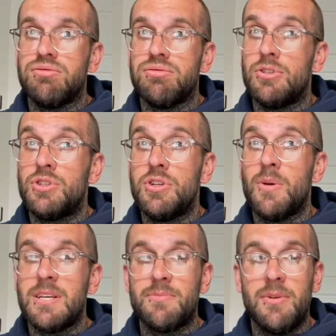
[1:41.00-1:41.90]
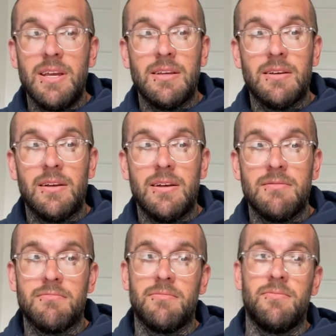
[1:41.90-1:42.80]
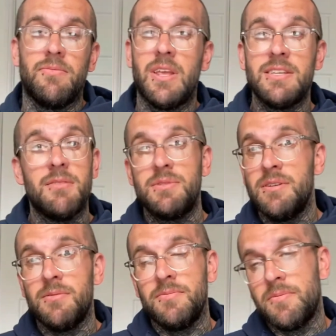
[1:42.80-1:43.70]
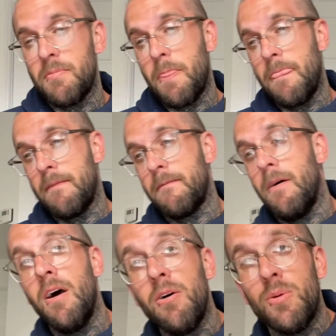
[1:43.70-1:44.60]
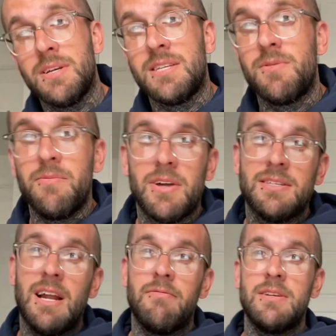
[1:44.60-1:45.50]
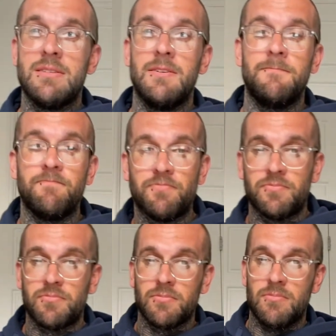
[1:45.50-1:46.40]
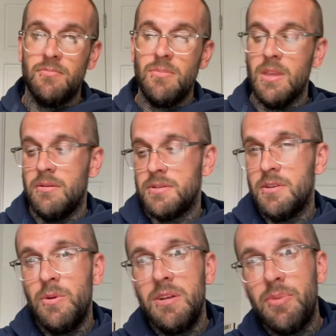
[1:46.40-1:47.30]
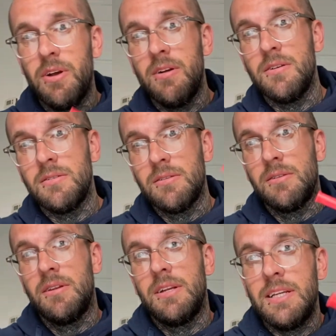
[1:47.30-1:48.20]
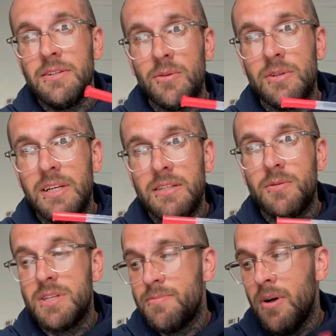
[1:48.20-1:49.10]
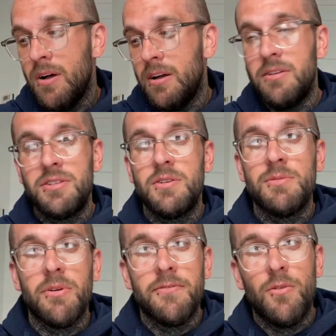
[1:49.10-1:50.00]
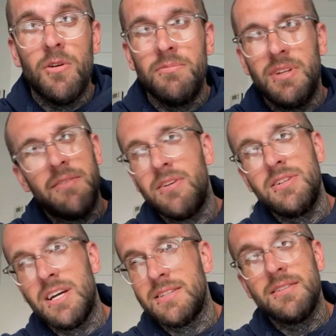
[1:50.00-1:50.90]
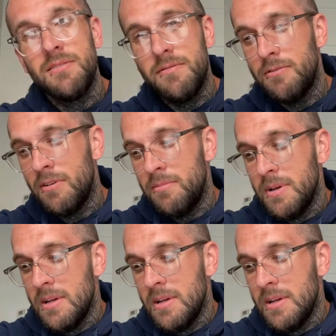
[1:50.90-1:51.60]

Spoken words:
Should you aspirate? It's up to you. I always aspirate because of that reason. So when you put your needle into a spot, I'm just using my form, never inject into the form.